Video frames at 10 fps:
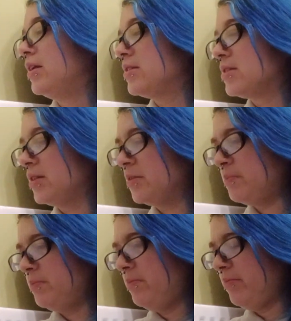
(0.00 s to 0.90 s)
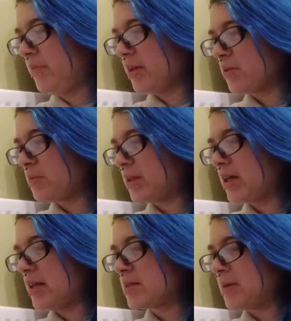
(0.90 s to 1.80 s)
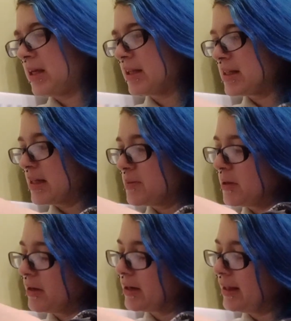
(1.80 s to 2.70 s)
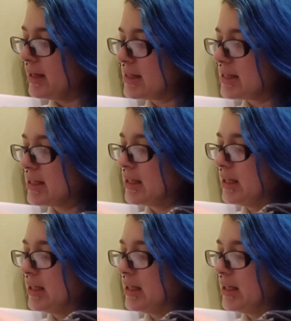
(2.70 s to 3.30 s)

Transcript: To do the normal yarn spinning, they say to put it on like this,